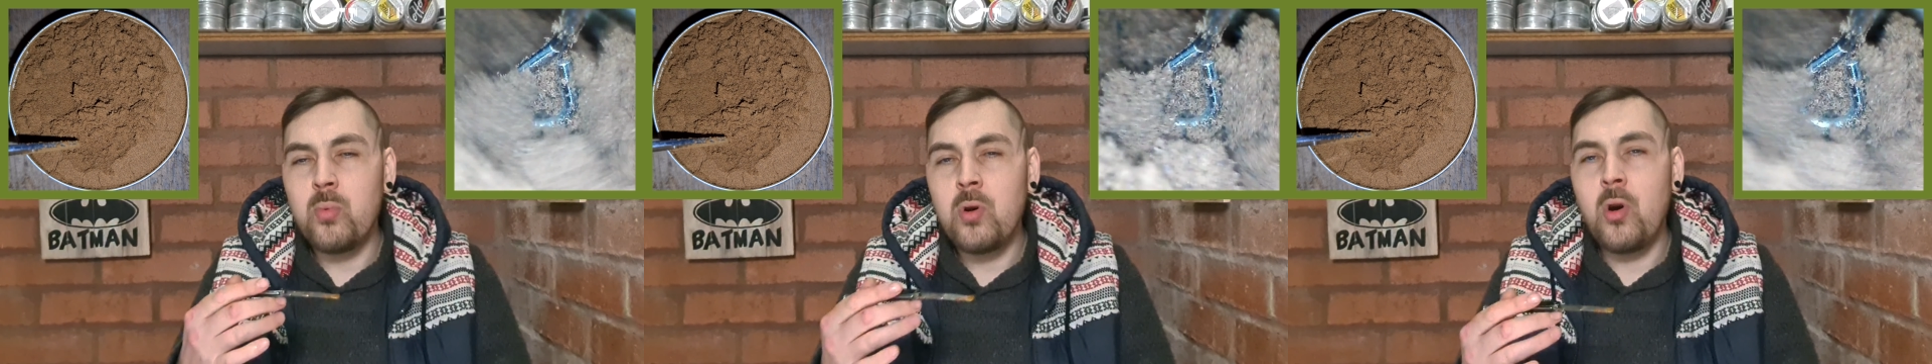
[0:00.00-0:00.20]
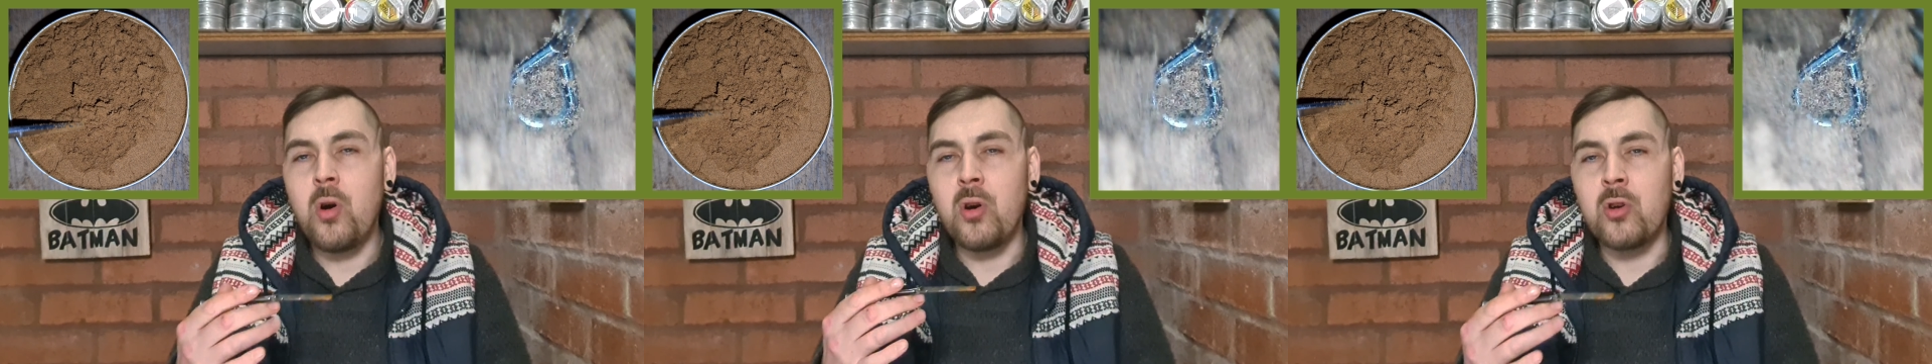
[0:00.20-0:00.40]

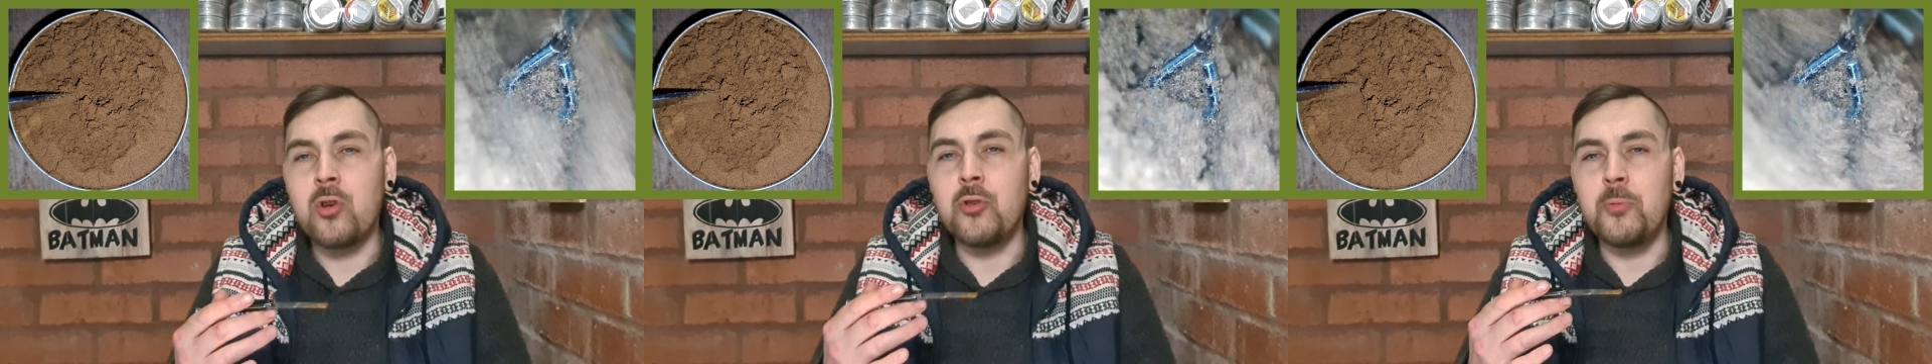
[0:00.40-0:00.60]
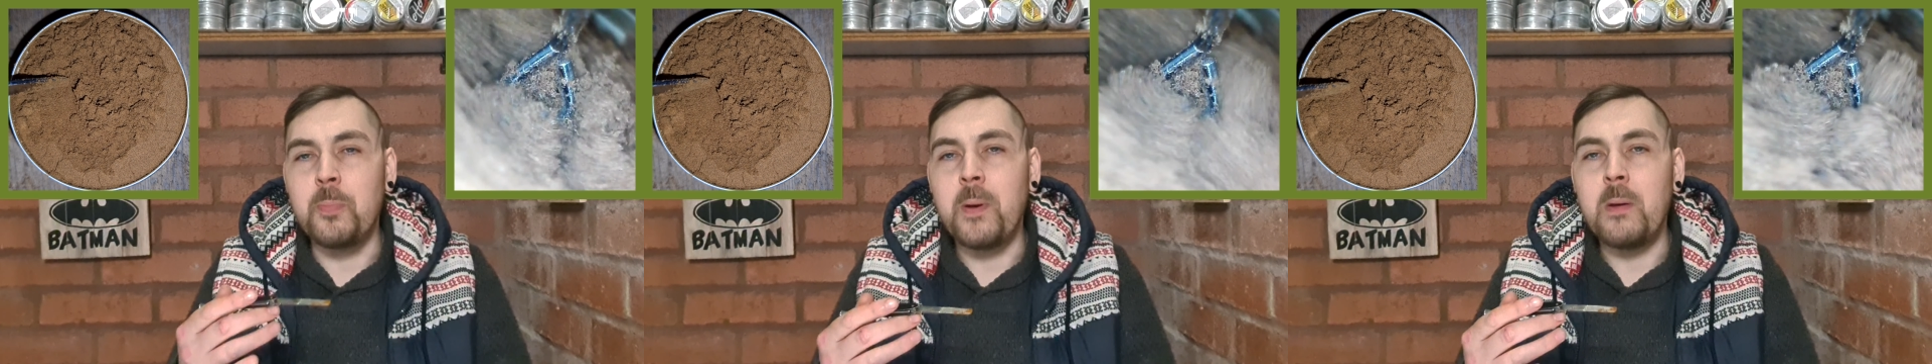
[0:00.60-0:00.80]
got a
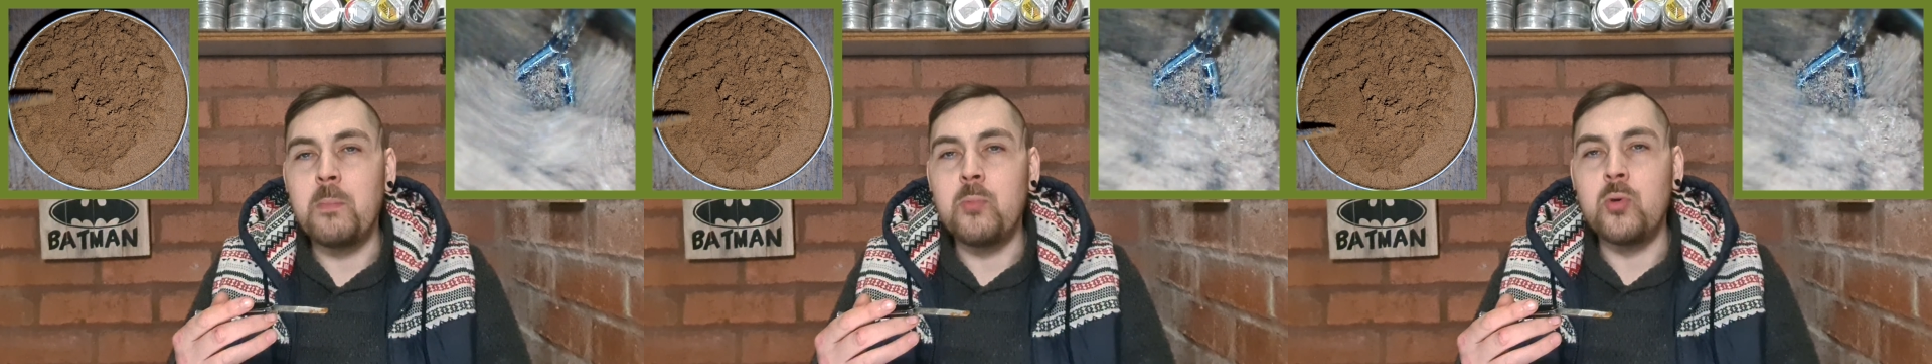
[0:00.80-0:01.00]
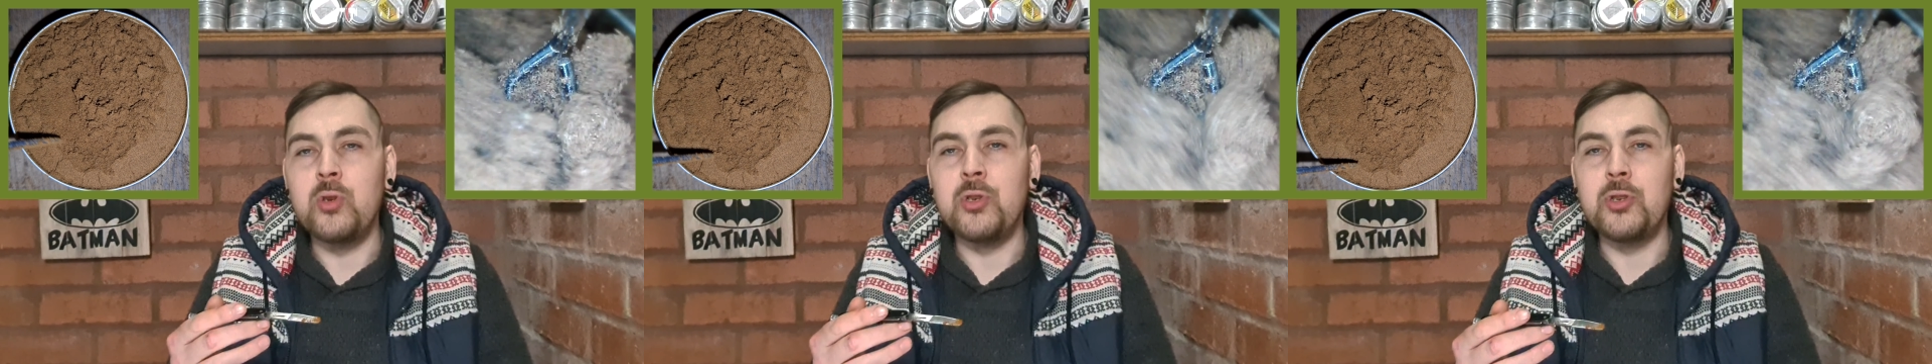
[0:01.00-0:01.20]
good bit of
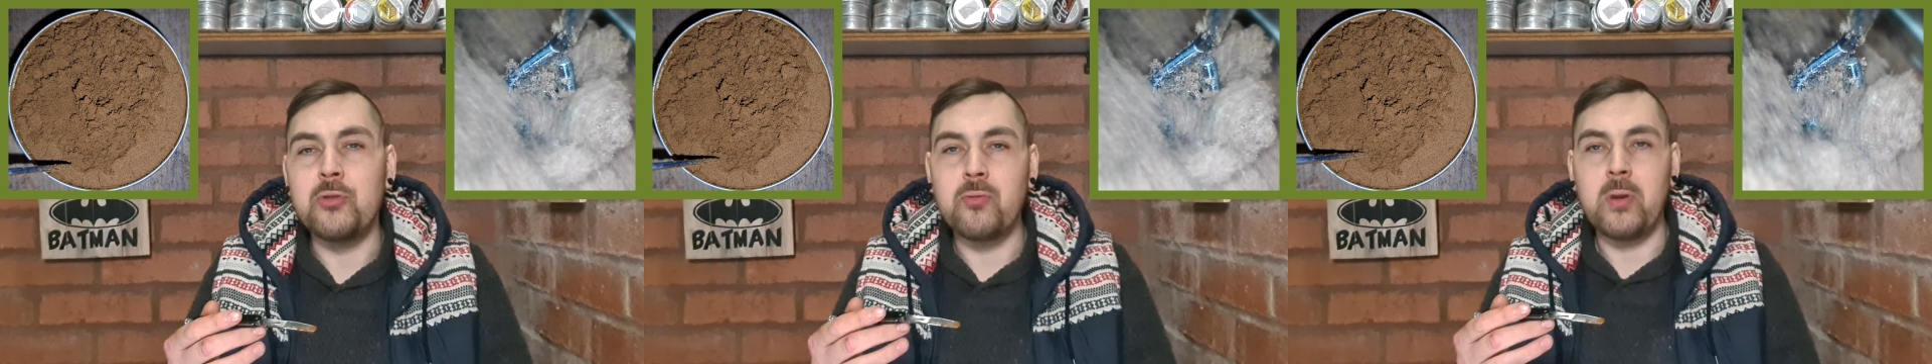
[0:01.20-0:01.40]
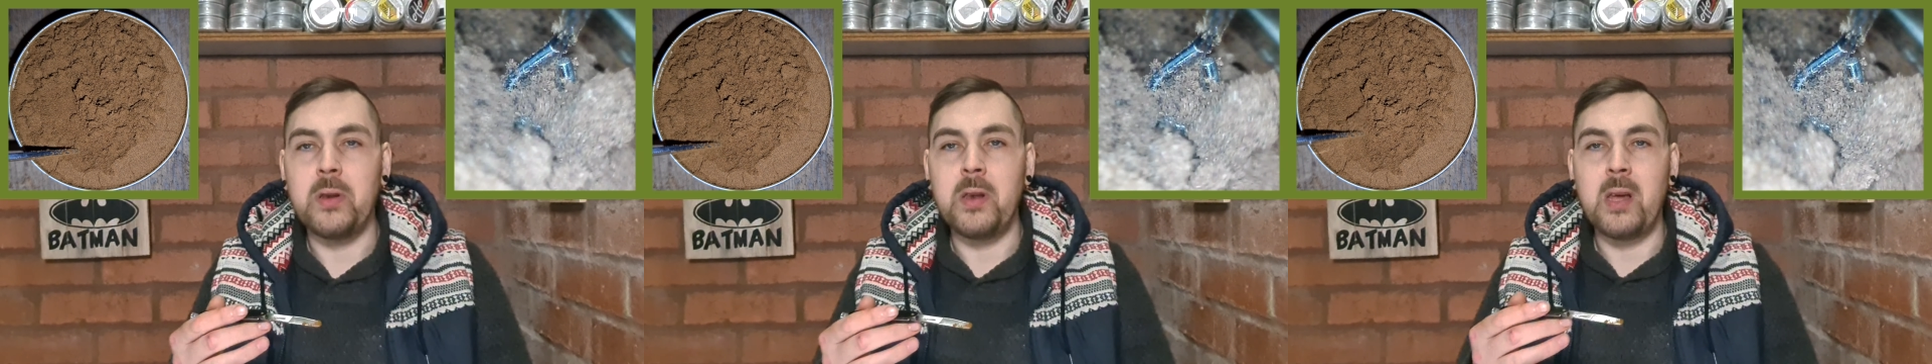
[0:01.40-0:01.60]

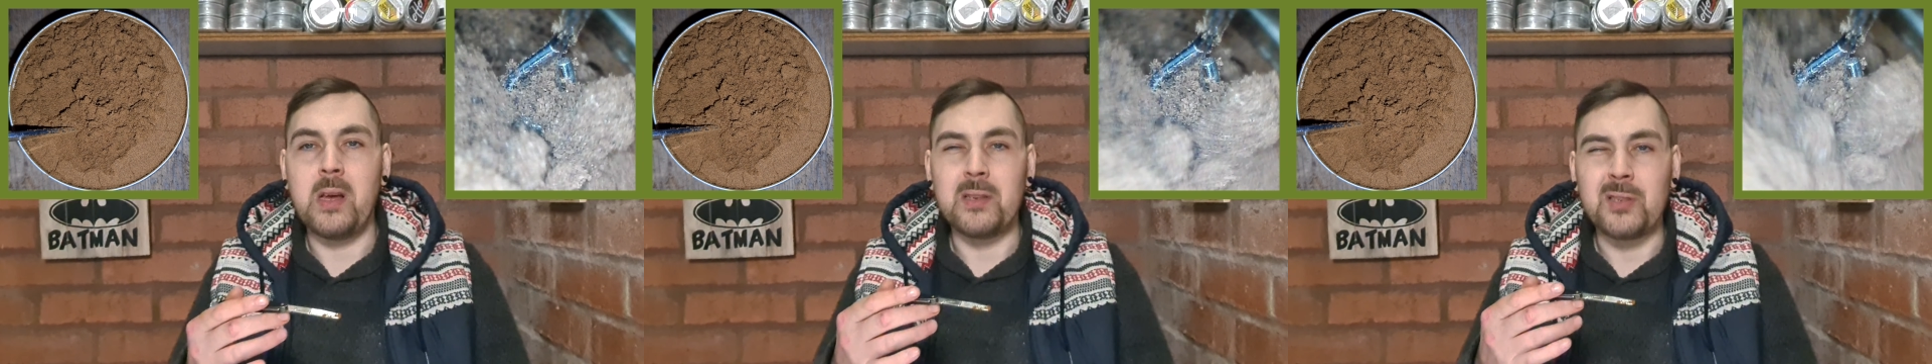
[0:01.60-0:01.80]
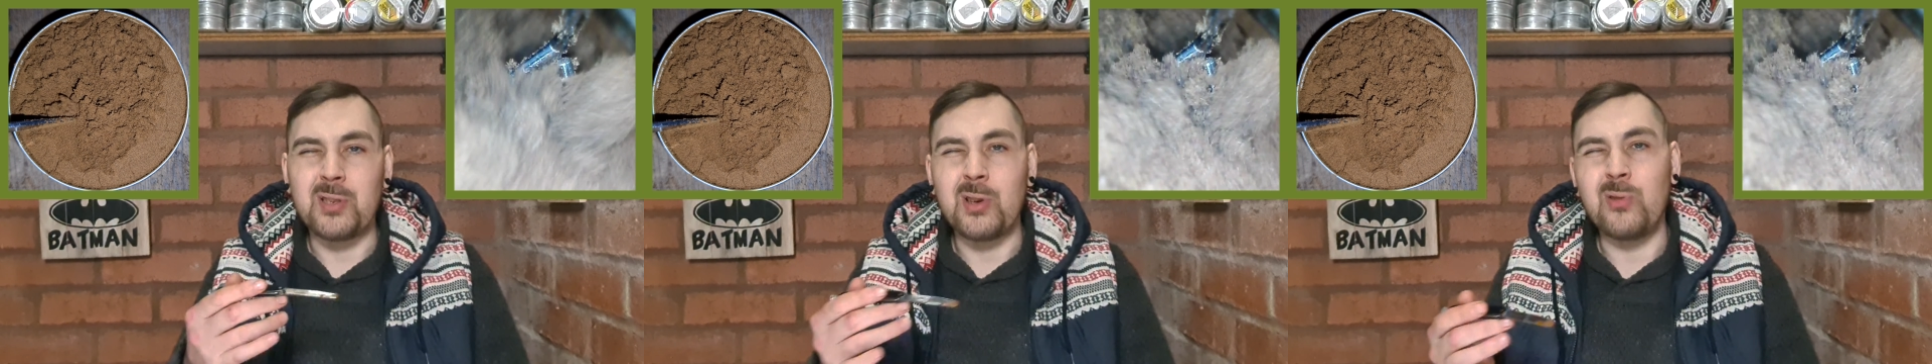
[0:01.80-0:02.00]
moisture in
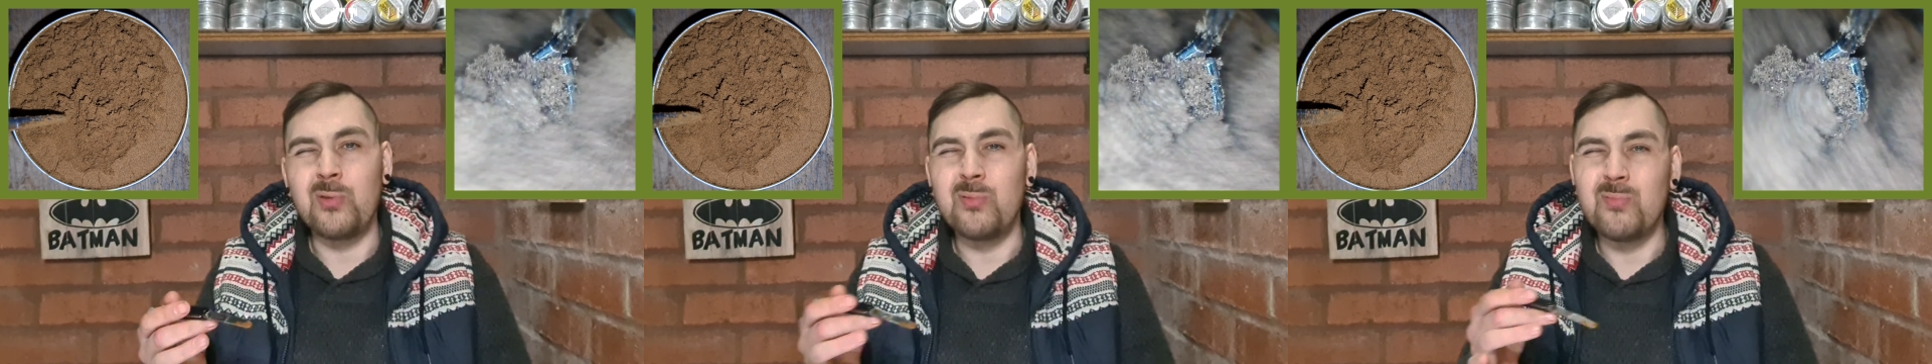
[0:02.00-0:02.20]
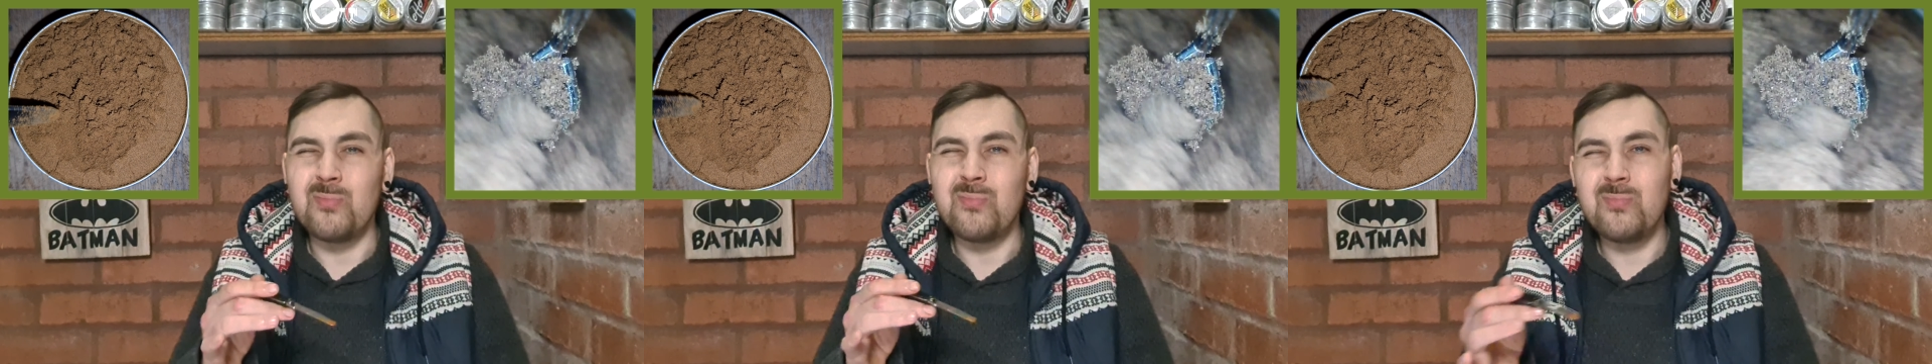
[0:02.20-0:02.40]
there, so